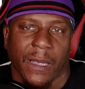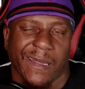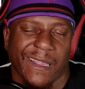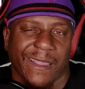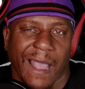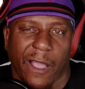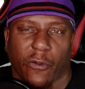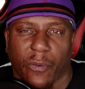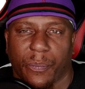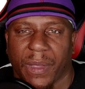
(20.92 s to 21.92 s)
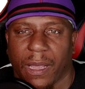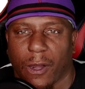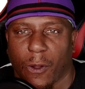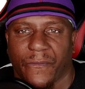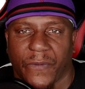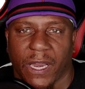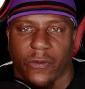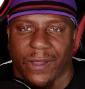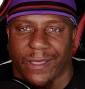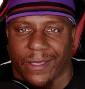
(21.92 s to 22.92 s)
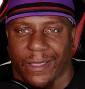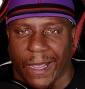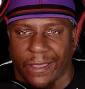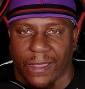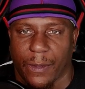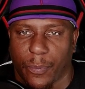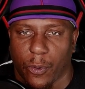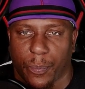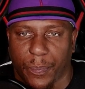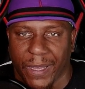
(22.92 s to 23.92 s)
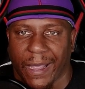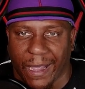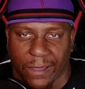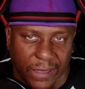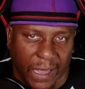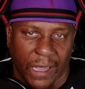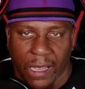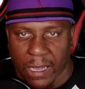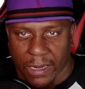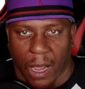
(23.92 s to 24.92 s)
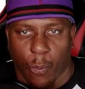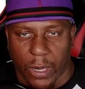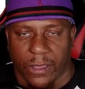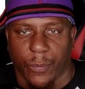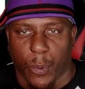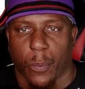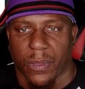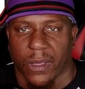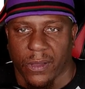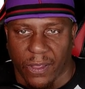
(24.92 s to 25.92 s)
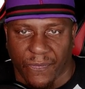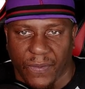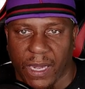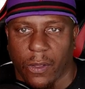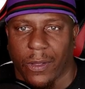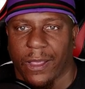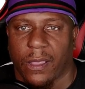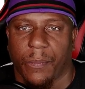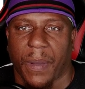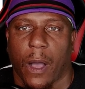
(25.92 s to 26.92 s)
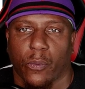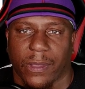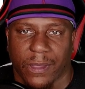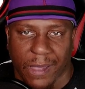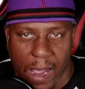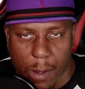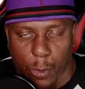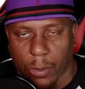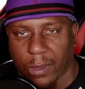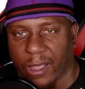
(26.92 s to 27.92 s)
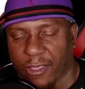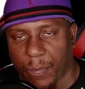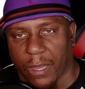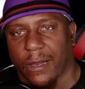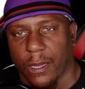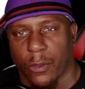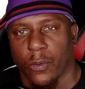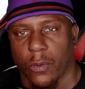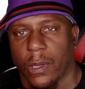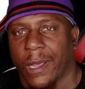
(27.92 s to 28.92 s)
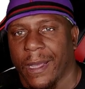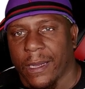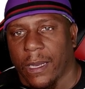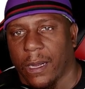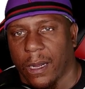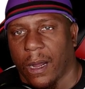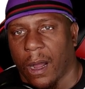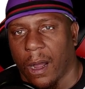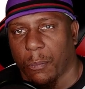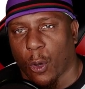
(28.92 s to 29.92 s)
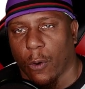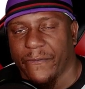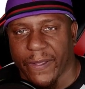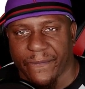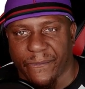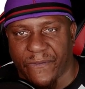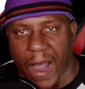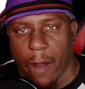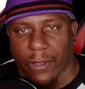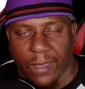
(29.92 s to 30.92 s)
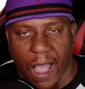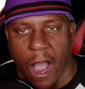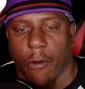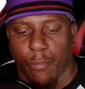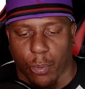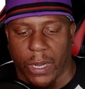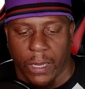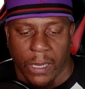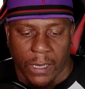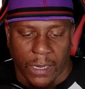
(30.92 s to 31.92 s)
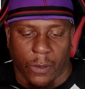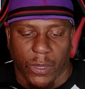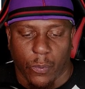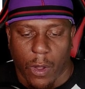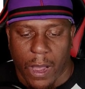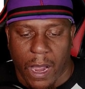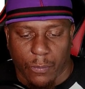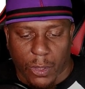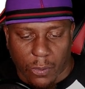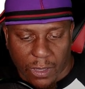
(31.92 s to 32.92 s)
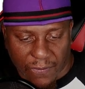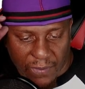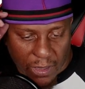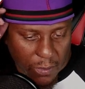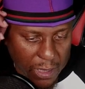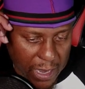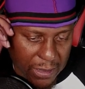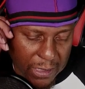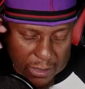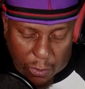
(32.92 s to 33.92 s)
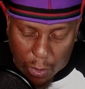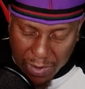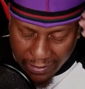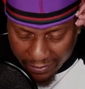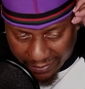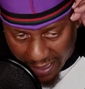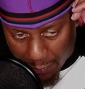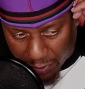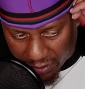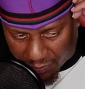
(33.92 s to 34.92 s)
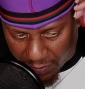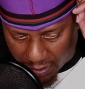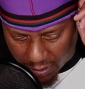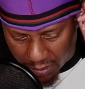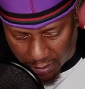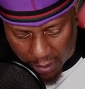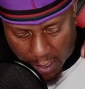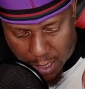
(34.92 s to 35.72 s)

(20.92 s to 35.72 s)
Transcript: This is not going to be a long video. This is a simple PSA. Now, what is the purpose of this video? It's about scammers, especially during the um, COVID virus outbreak. Now, the reason why I'm doing this video, guys, to let you know about these scammers is because